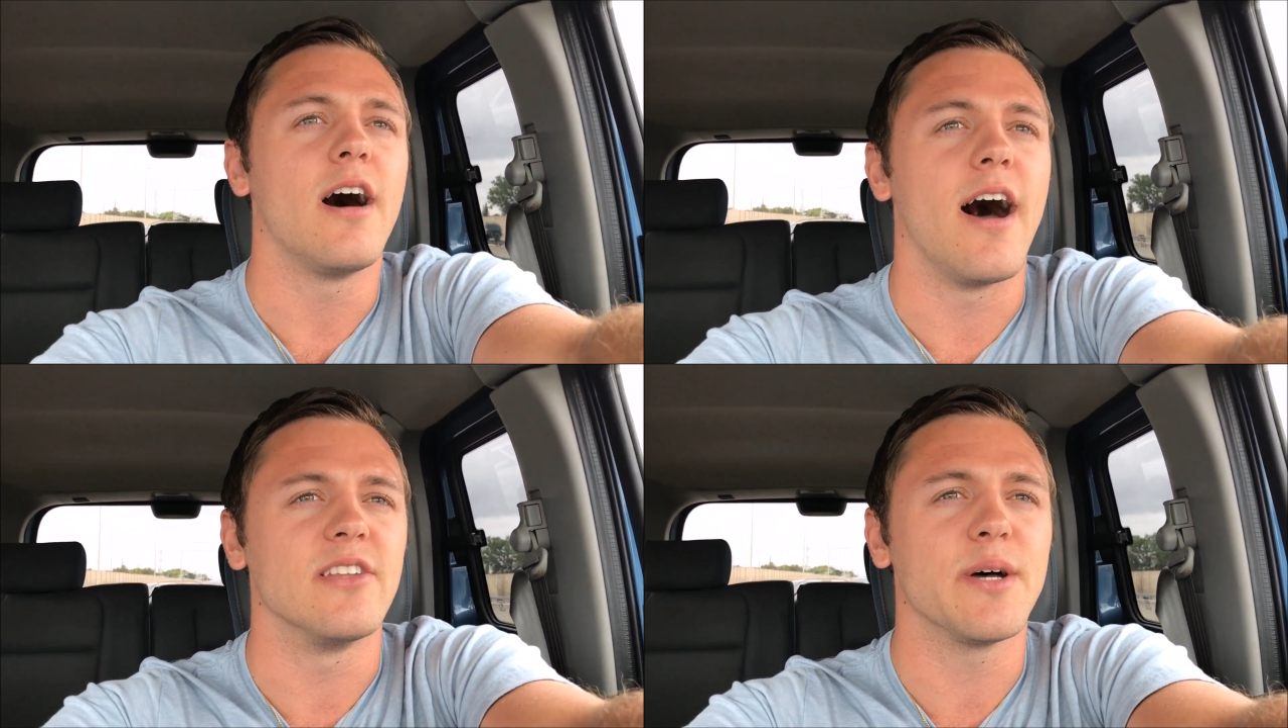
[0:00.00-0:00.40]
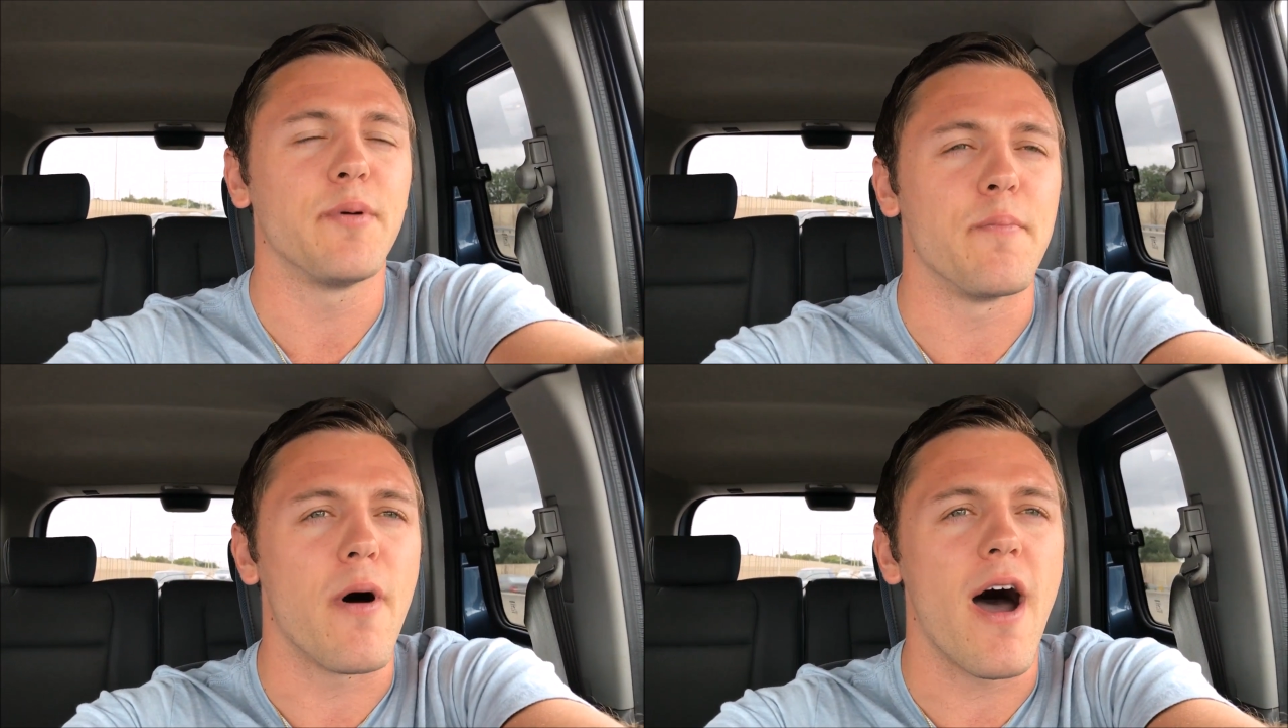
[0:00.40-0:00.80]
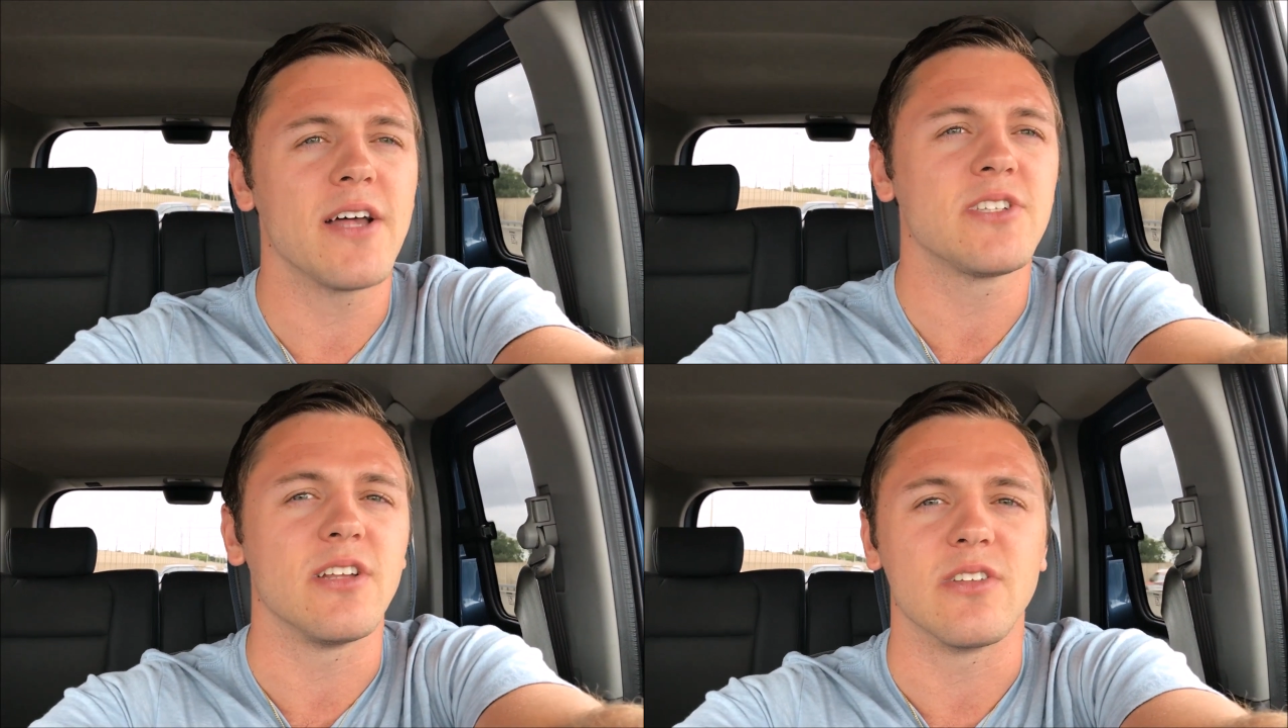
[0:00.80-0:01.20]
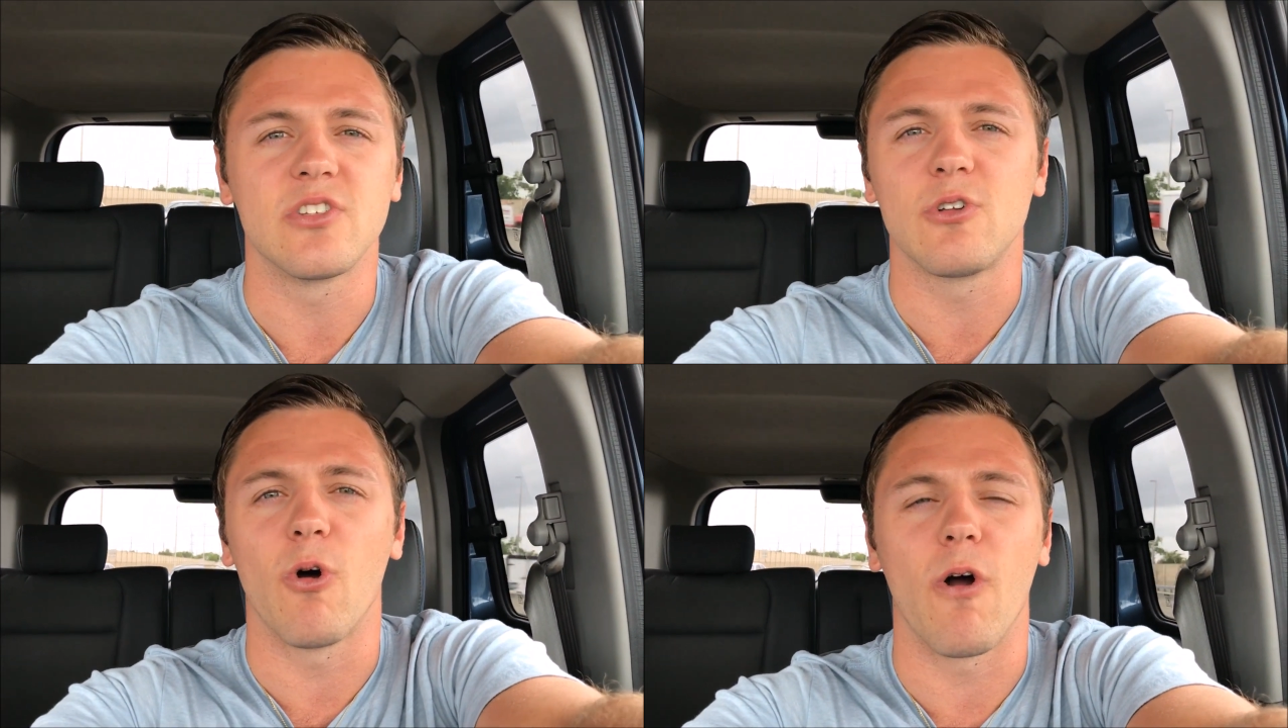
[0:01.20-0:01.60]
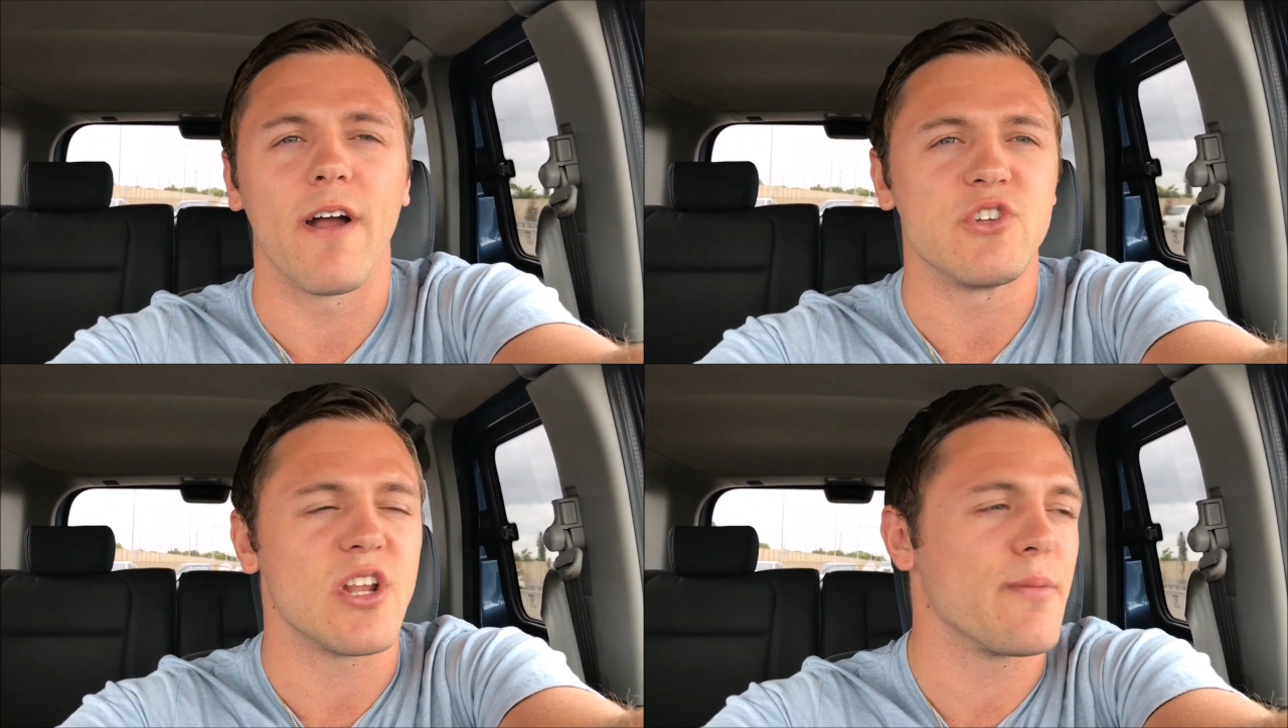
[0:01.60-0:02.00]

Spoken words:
It's up in Boston in storage.